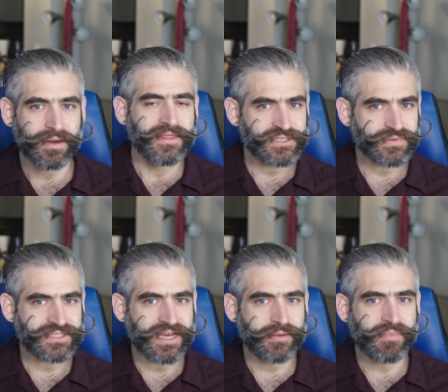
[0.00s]
This was
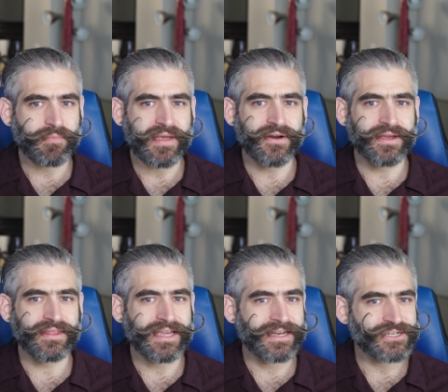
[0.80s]
done by pairing
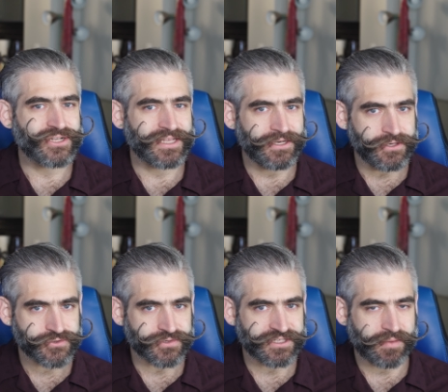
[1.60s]
the initially
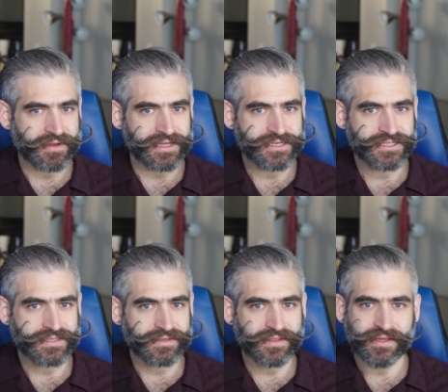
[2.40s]
neutral stimulus,
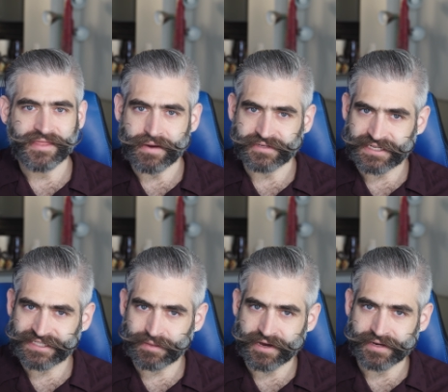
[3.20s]
the "that was
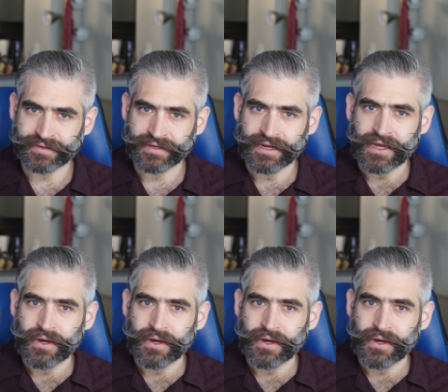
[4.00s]
easy" button,